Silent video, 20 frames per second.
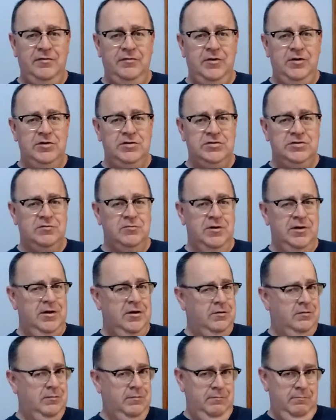if you're just going
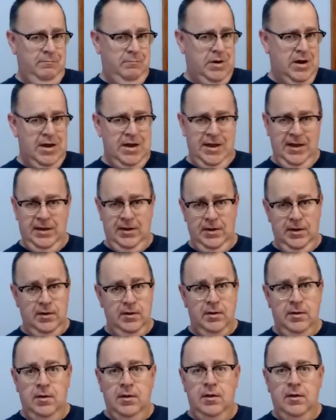out and buying
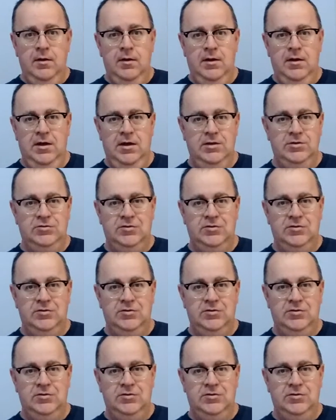a